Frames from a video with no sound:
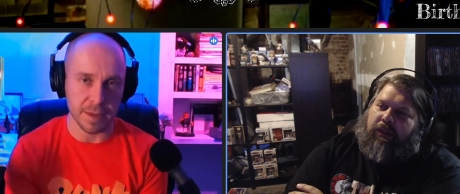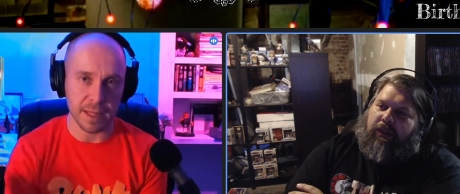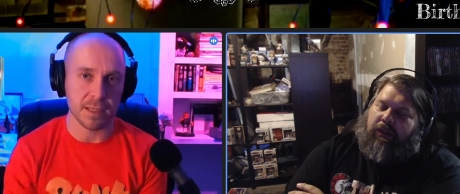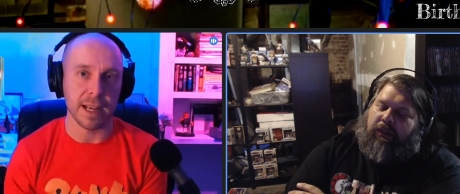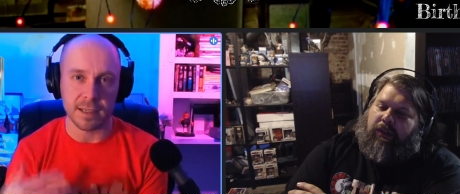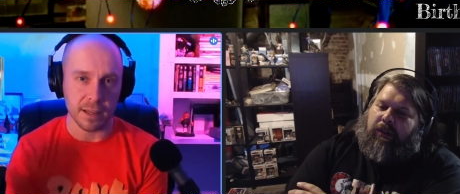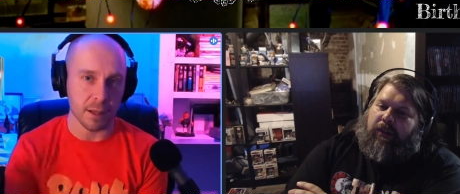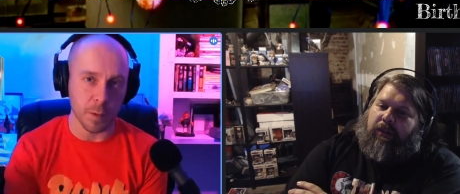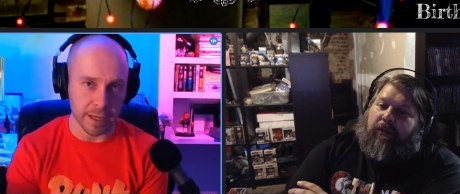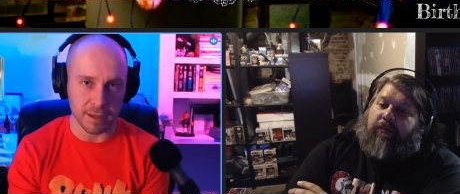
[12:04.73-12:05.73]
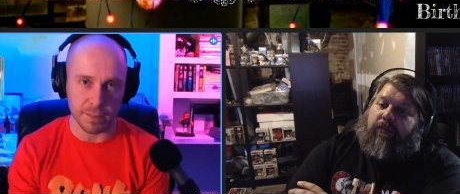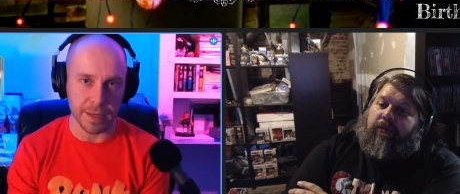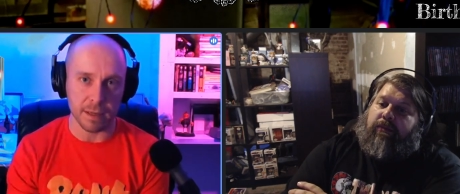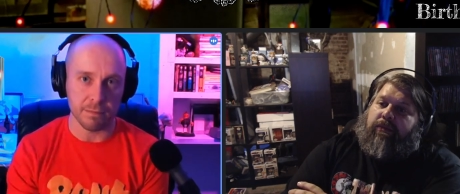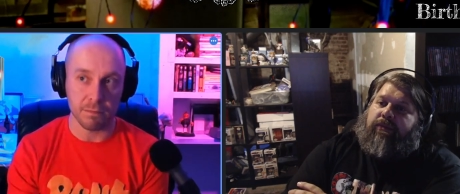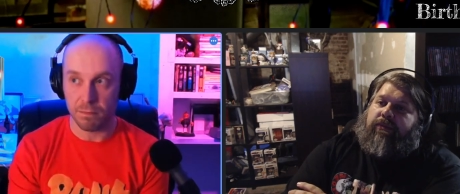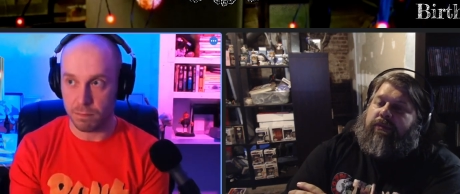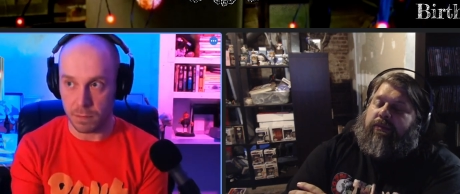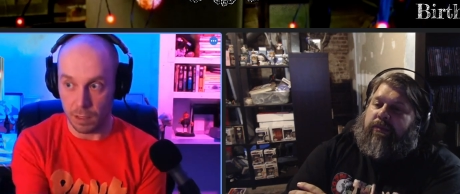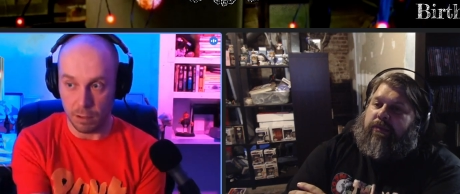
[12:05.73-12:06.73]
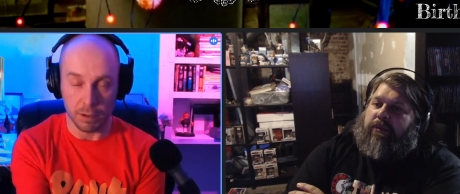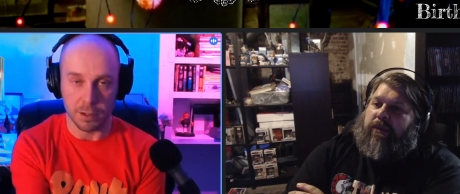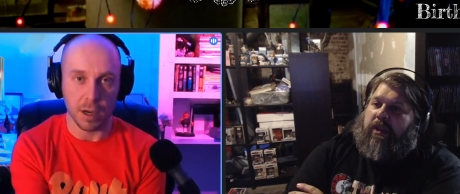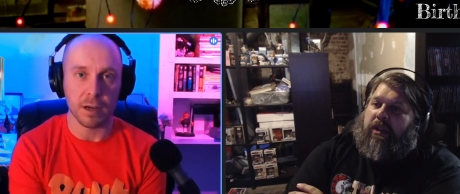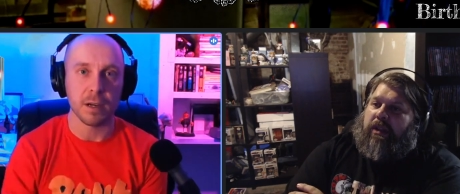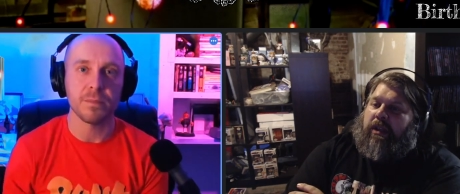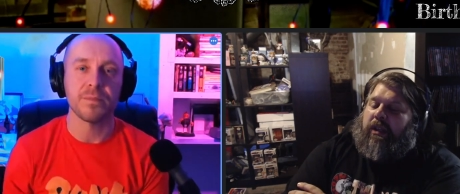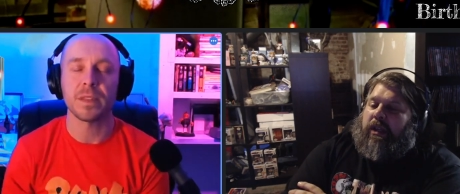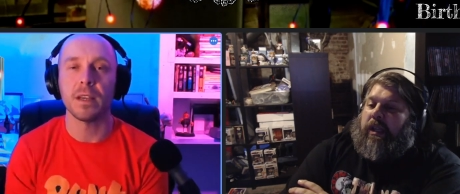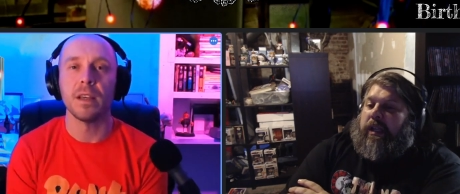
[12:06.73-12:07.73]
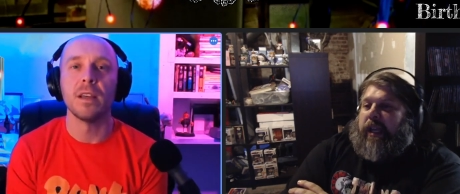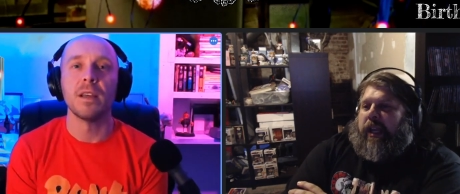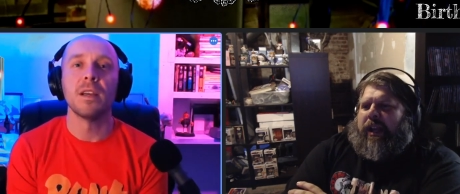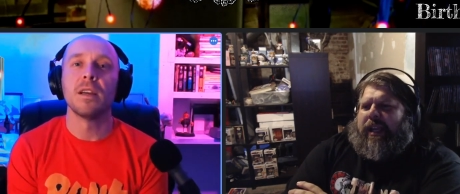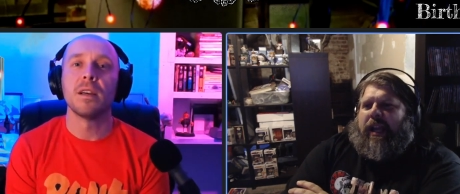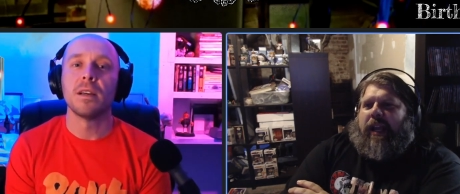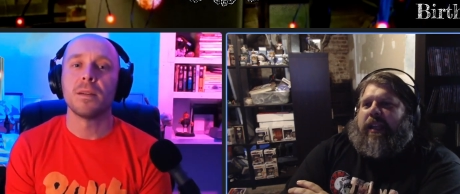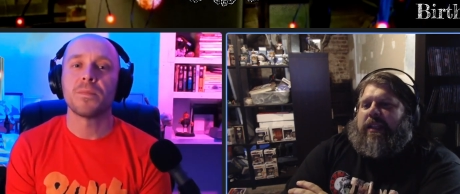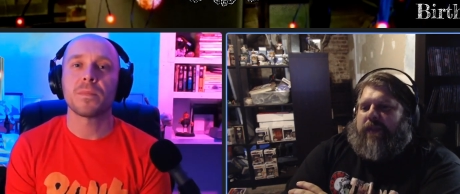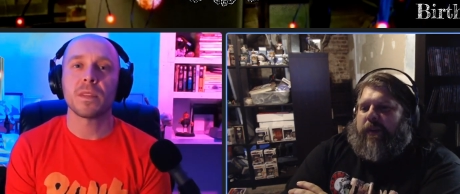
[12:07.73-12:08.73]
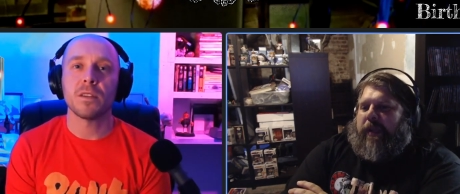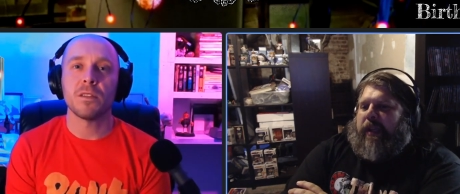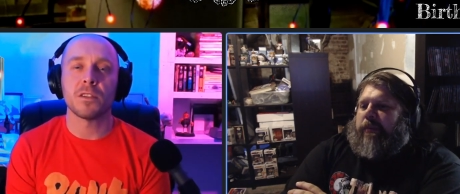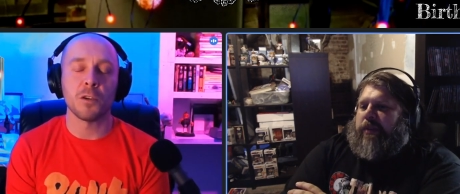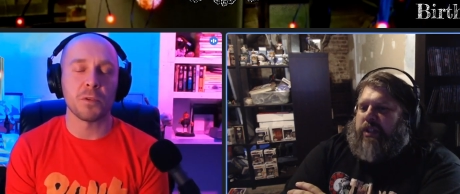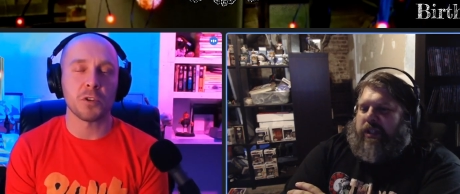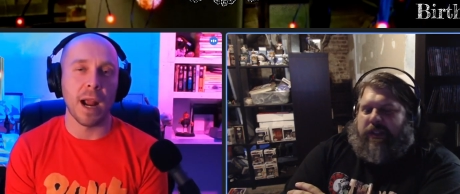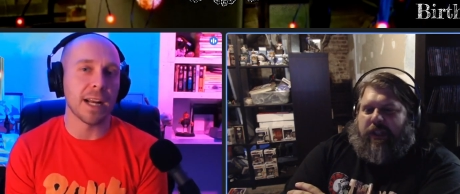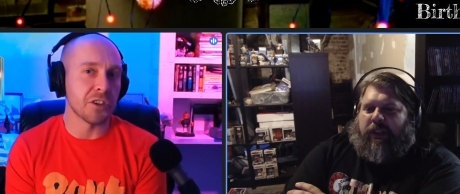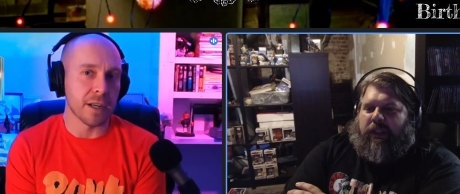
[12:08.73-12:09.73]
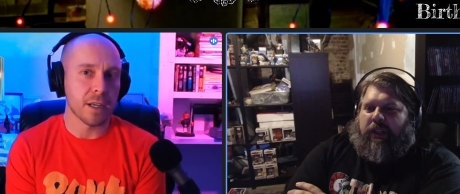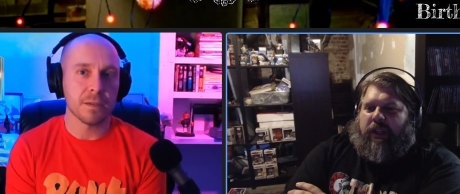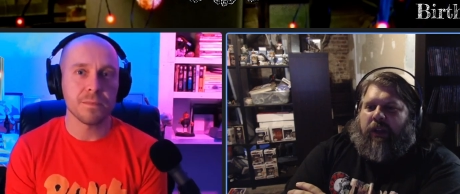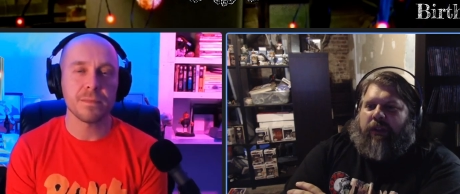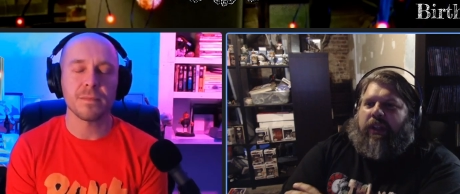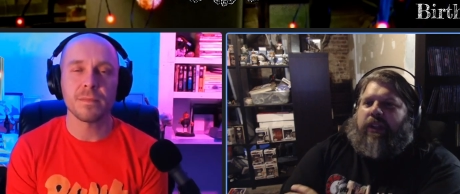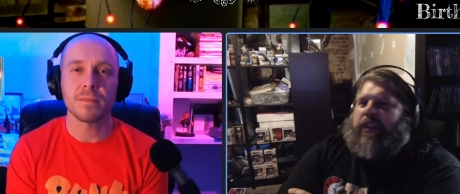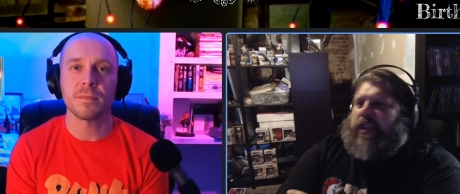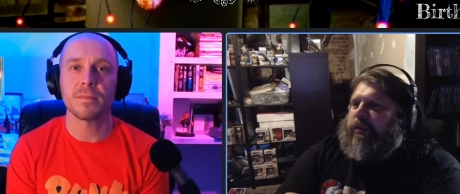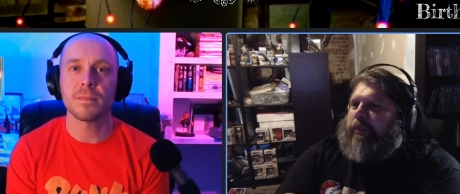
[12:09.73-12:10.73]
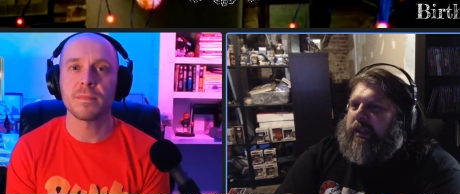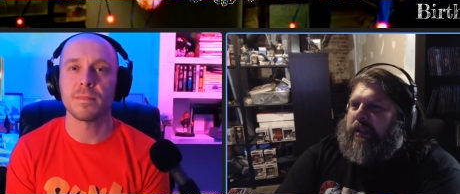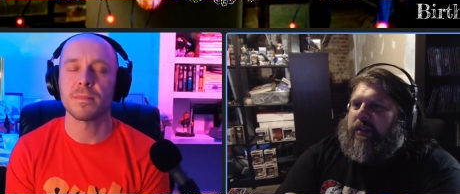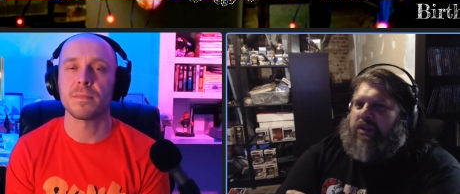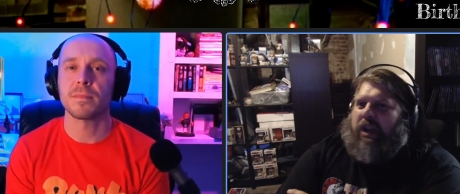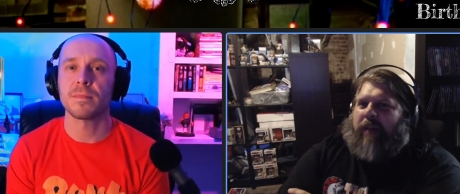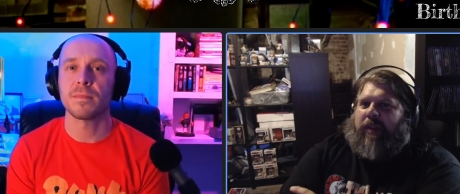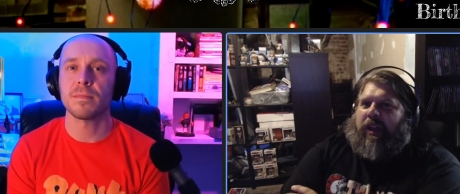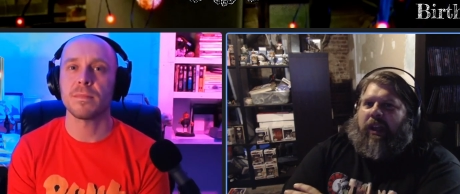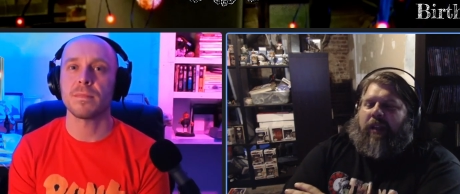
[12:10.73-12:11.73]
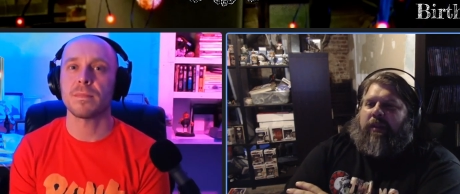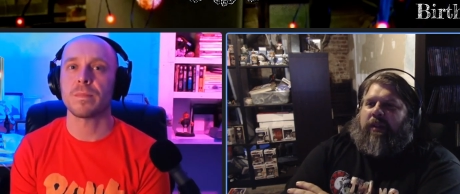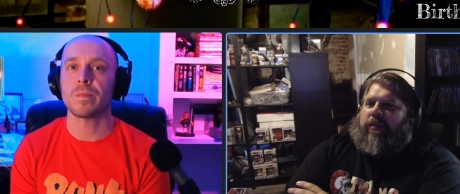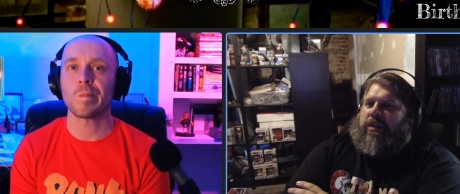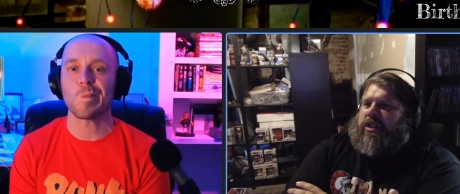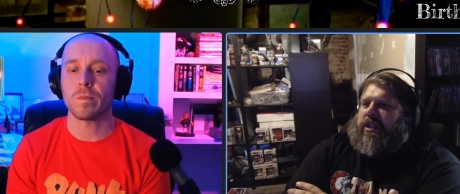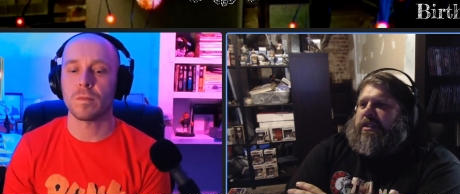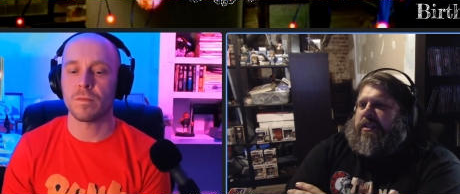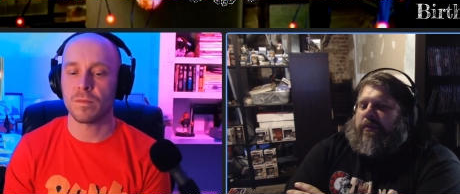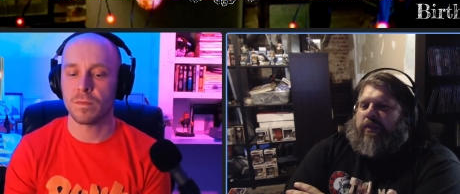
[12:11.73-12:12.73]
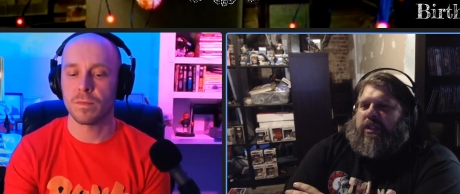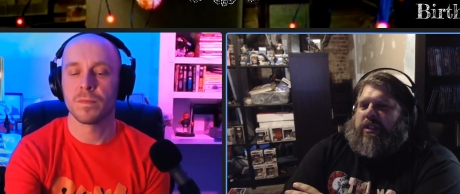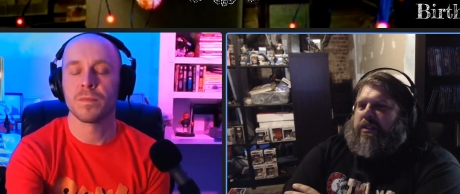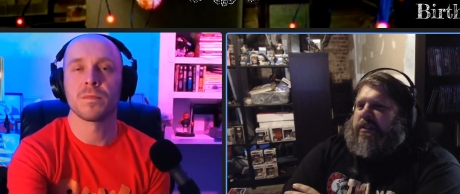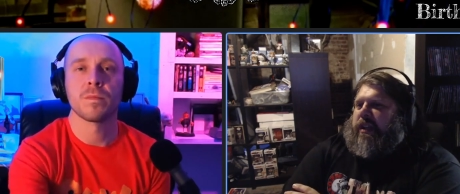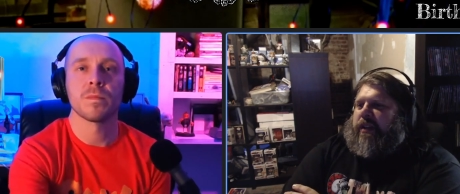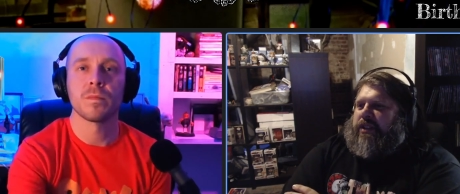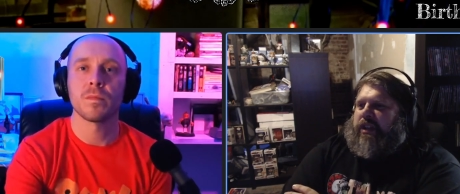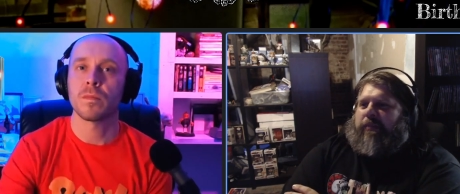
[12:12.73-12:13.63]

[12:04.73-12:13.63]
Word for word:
Speaker 1: about the science, the other one cares about her daughter.
Speaker 2: Yeah, I, I, guess for me it was just tragic. you know the the human drama element was just was just you know turned up